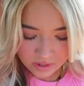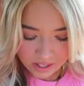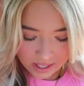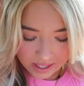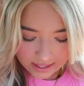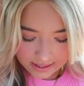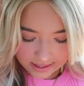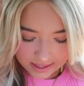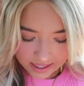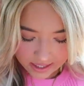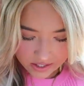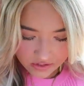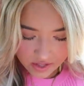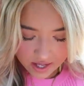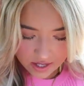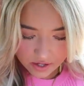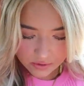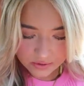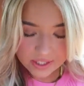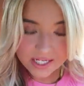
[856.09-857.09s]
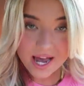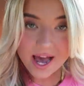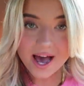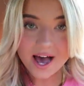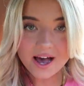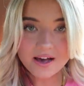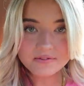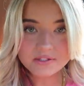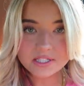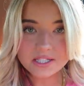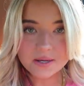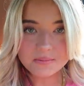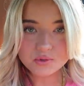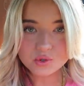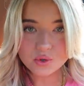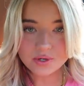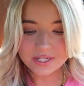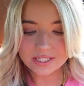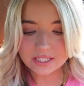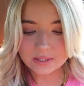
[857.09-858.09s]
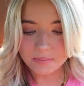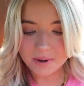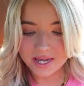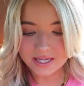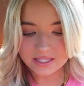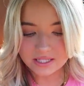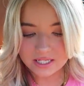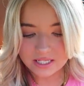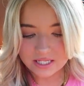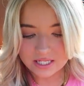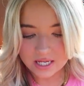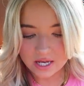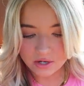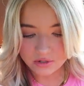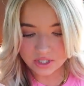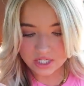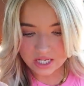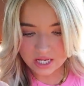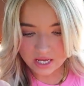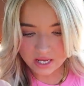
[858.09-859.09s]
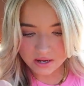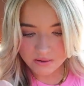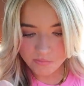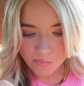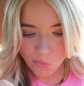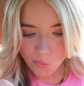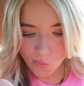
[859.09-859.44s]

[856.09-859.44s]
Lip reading: Because didn't they used to have some sort of spicy DLT?